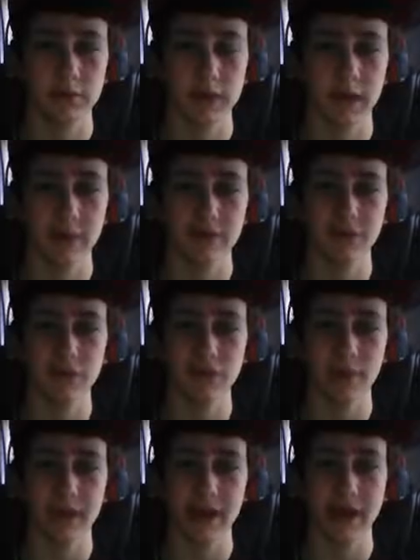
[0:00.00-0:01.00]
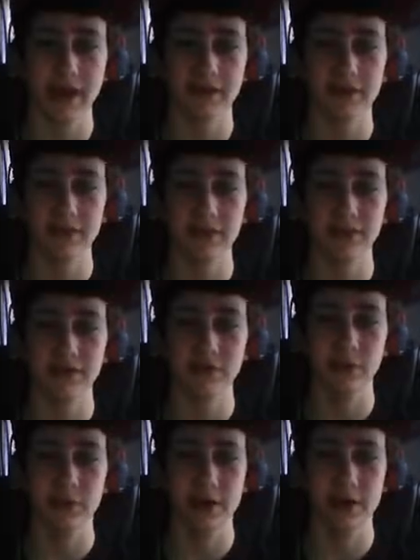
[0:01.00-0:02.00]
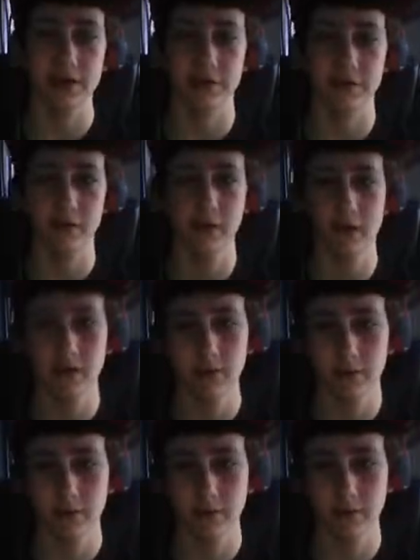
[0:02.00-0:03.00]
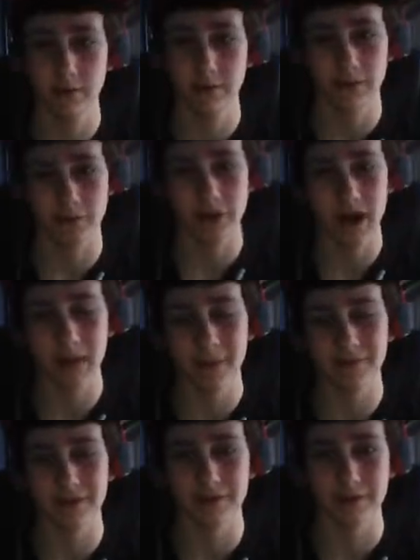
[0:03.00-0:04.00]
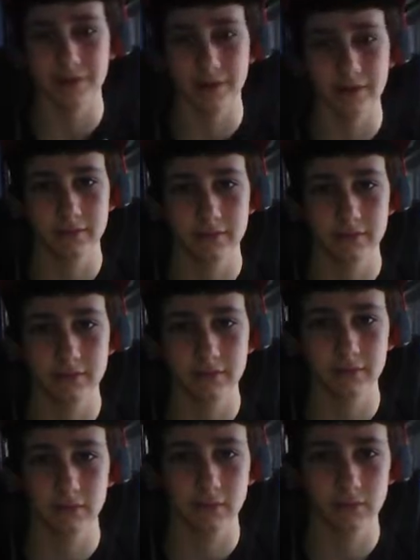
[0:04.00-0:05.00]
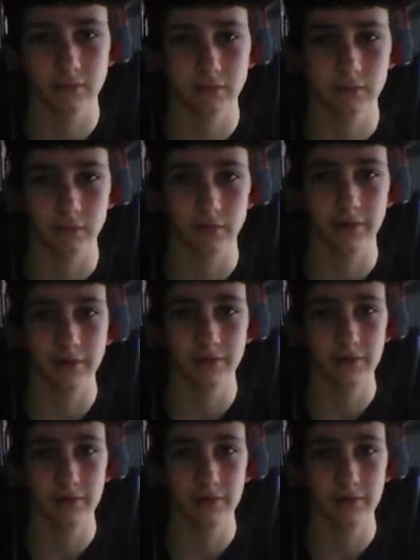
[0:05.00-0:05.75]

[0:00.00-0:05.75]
i'm assuming it has something to do with like with, with fraps. I don't know. It's weird.